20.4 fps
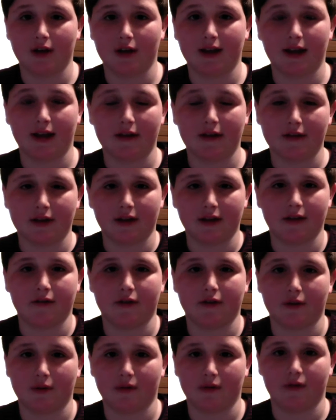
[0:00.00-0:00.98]
gave,
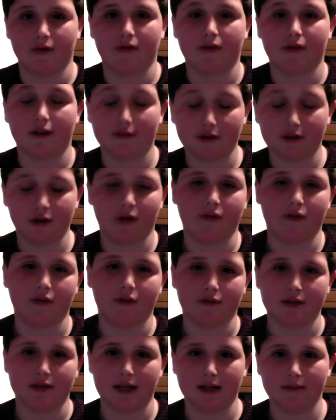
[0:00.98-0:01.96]
you a, given you a
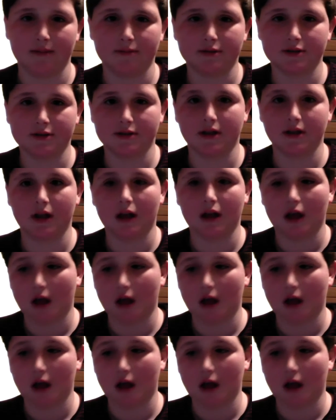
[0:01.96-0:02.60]
few tips